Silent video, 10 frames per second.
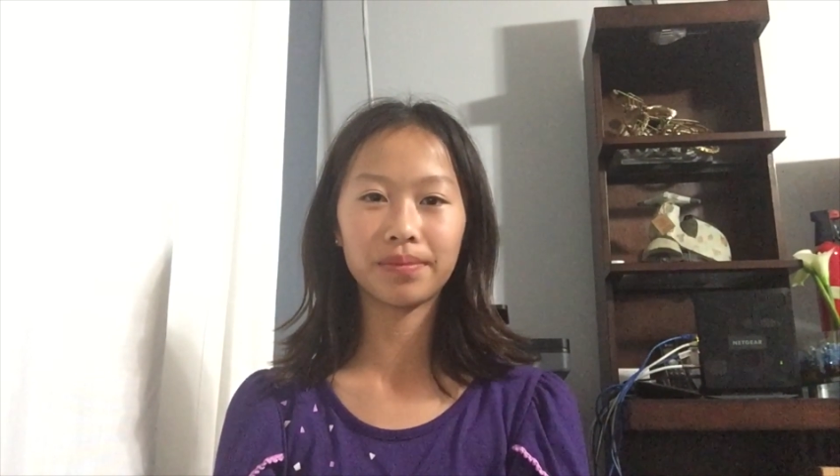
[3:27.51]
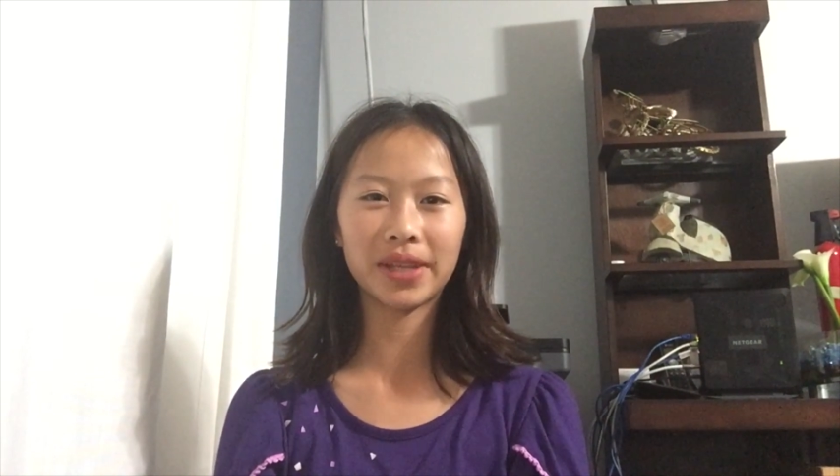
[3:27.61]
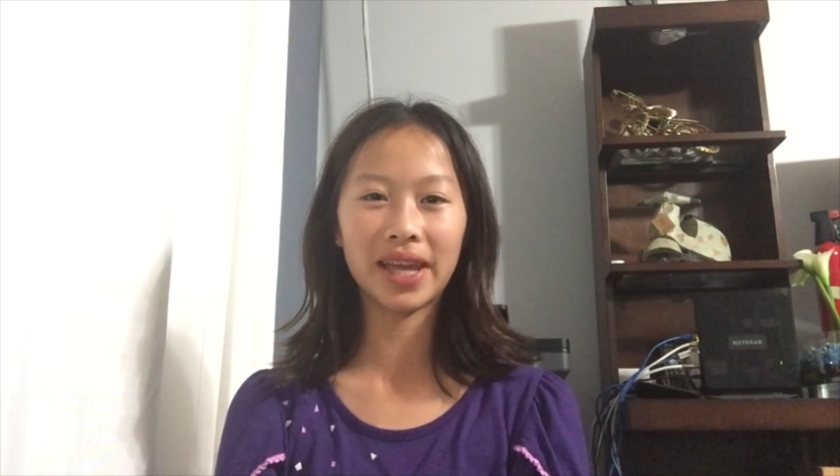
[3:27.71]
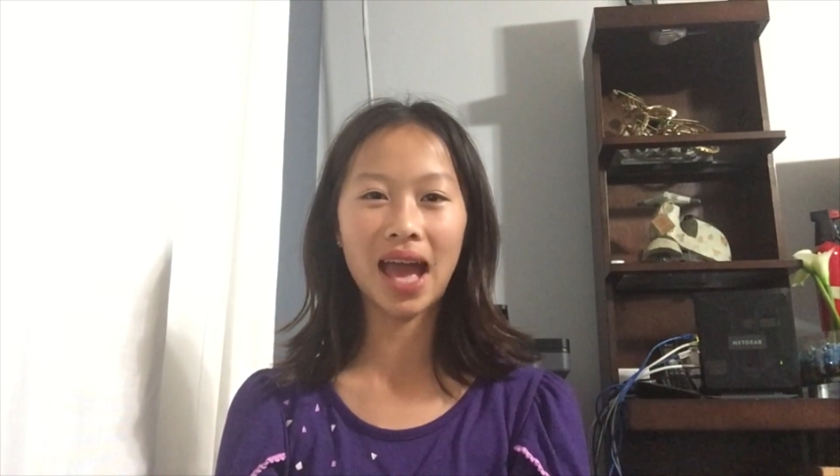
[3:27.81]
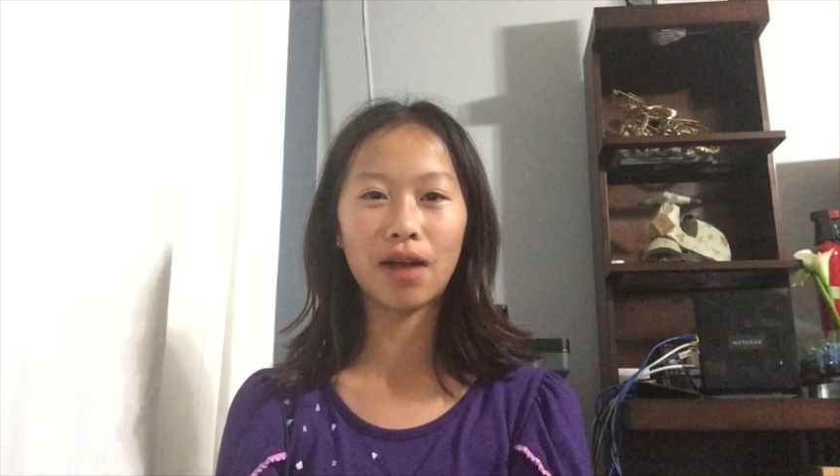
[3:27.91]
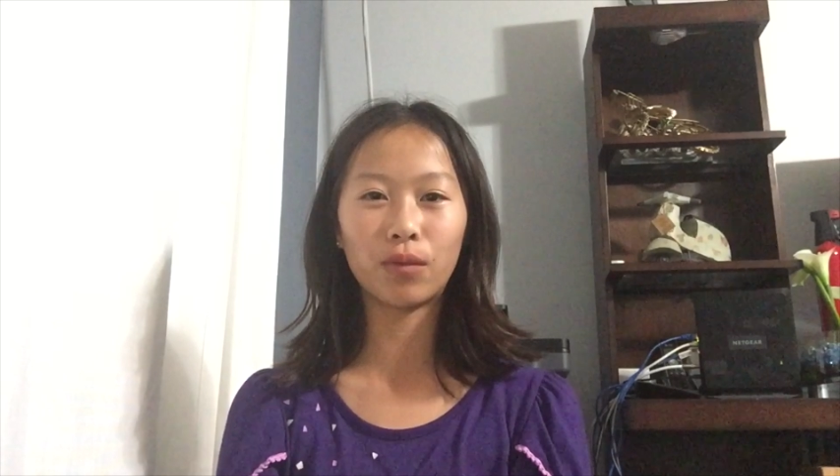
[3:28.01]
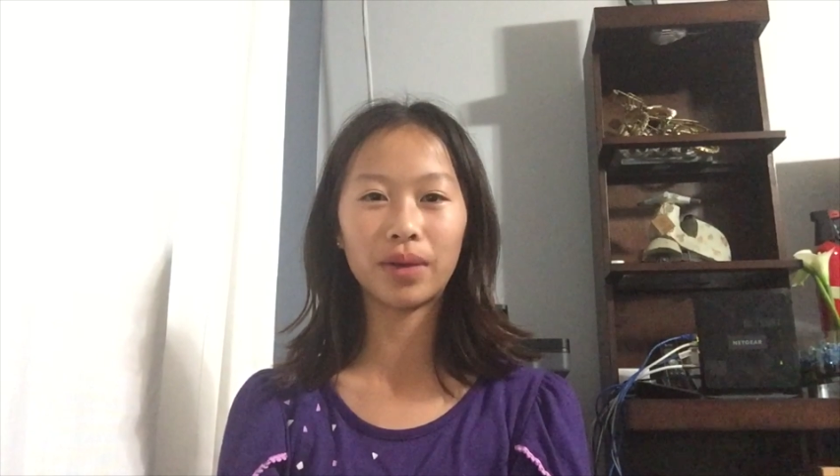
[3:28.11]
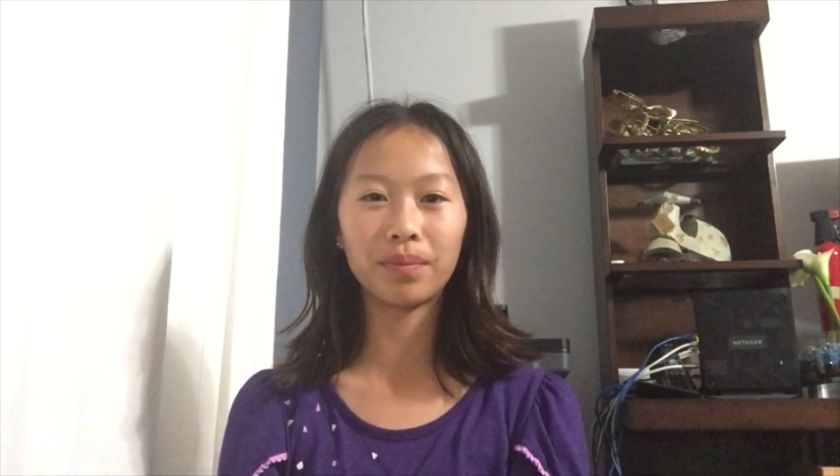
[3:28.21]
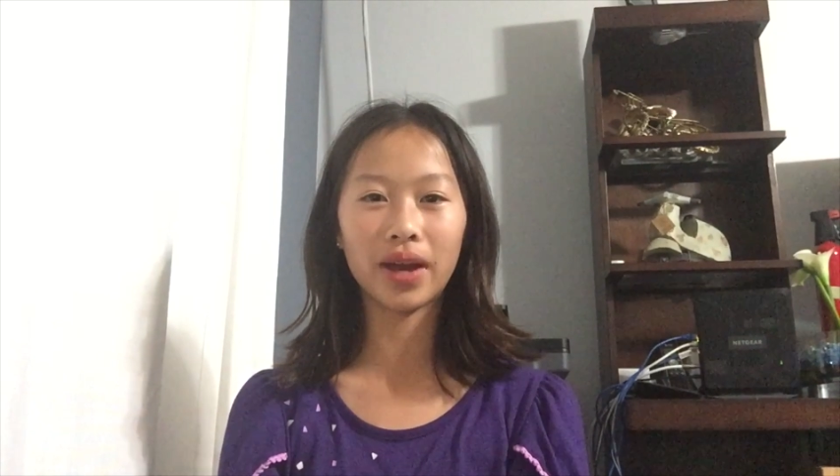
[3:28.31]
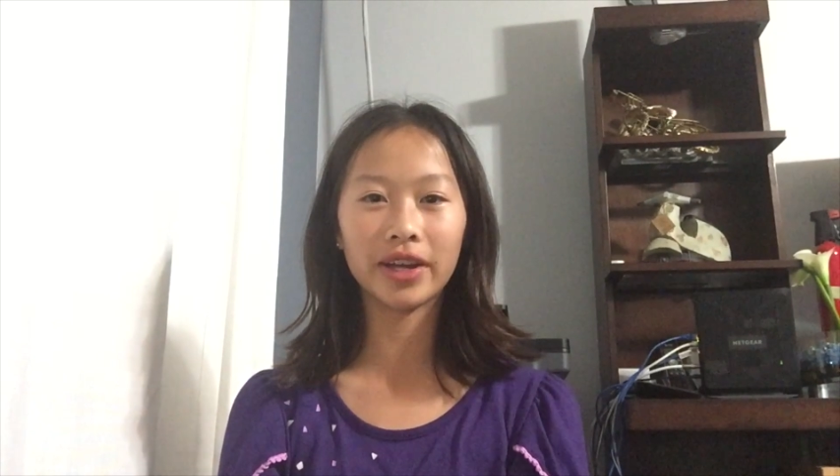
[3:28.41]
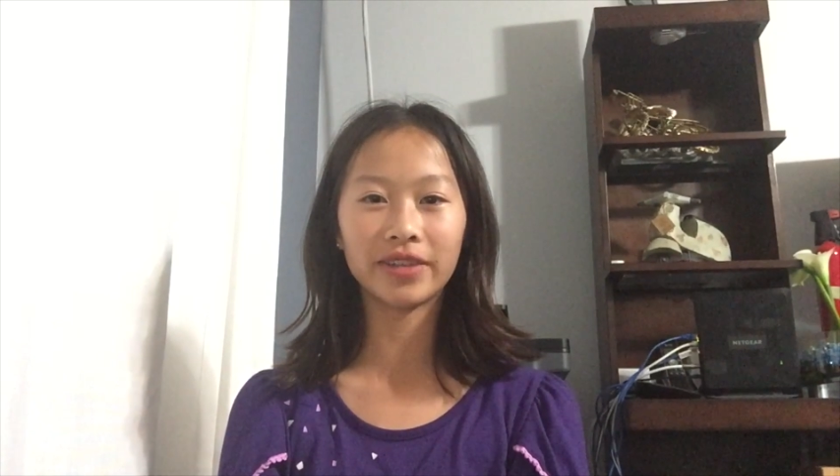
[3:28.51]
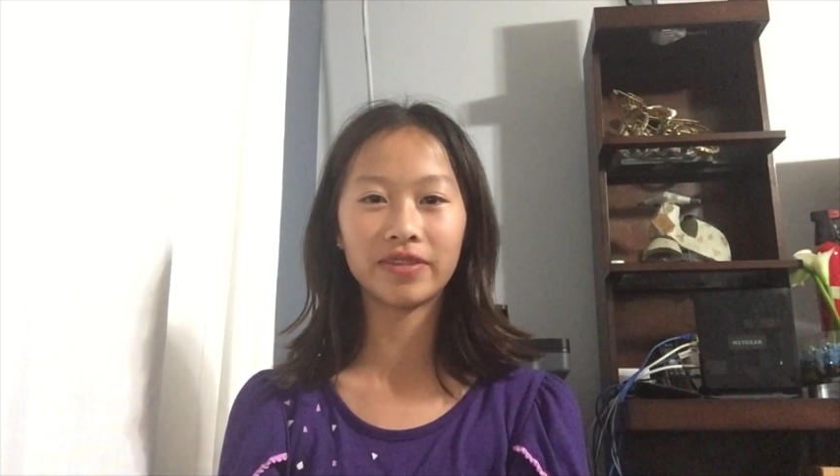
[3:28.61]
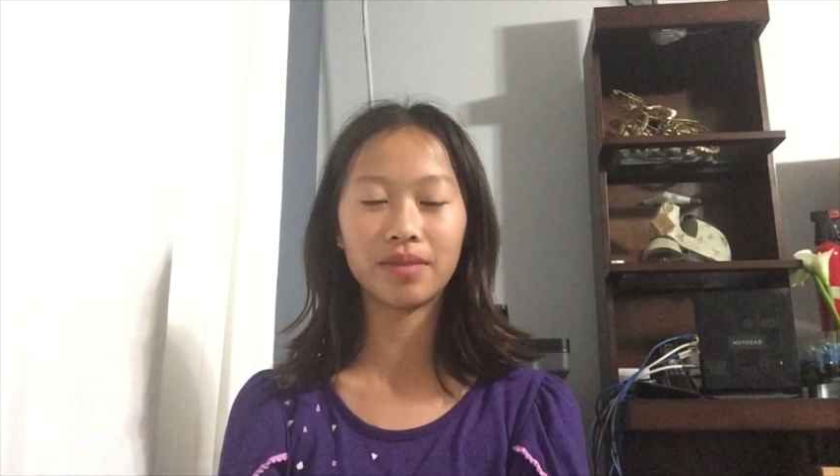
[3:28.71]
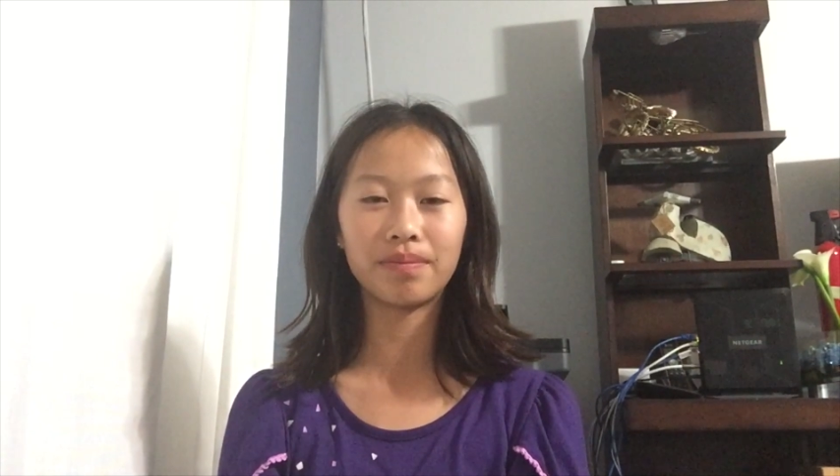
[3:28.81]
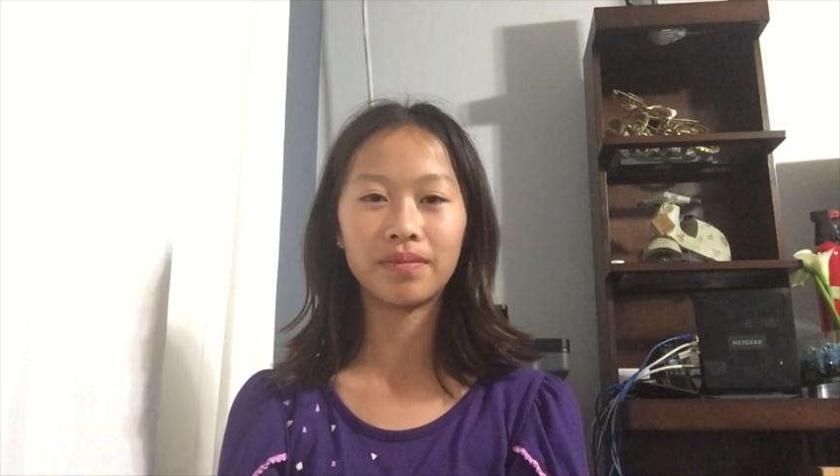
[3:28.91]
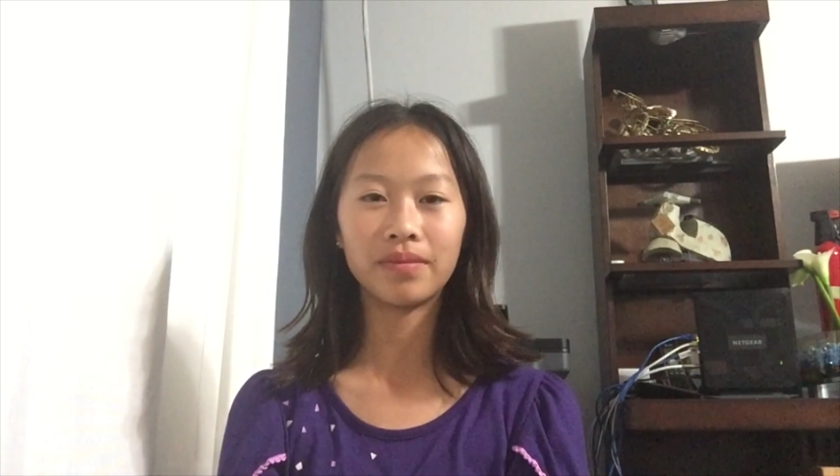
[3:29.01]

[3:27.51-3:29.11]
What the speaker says: plate at one part of the